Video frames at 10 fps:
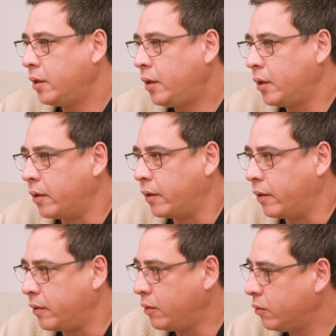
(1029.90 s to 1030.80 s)
Yeah.
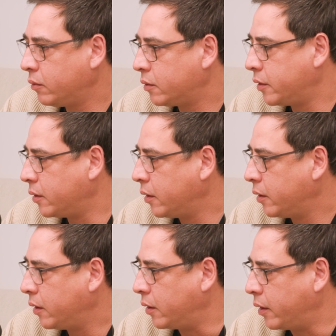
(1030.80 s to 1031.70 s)

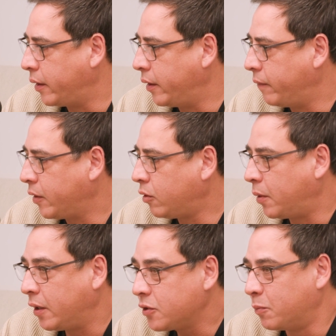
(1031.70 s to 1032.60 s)
If at all
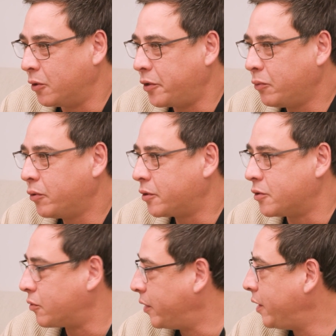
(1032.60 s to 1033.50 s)
possible, you want to
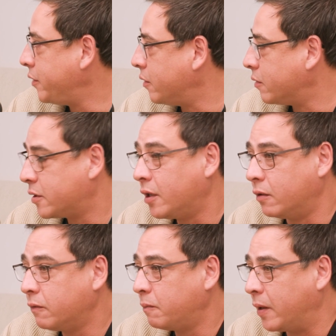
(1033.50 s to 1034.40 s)
surround
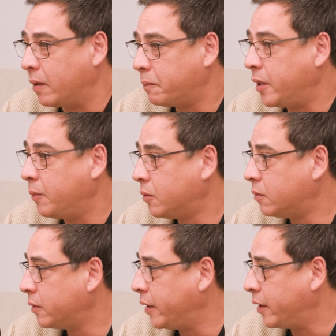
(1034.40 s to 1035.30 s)
yourself by
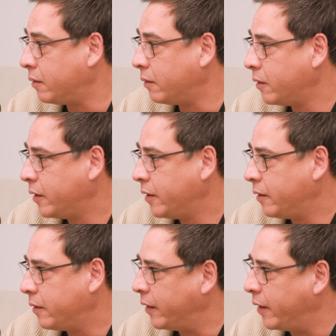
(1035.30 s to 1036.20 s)
people and
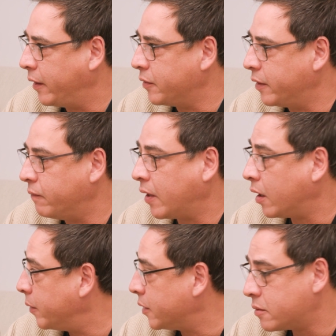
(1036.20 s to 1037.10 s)

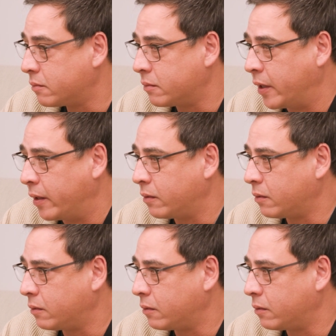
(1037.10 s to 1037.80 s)
environments that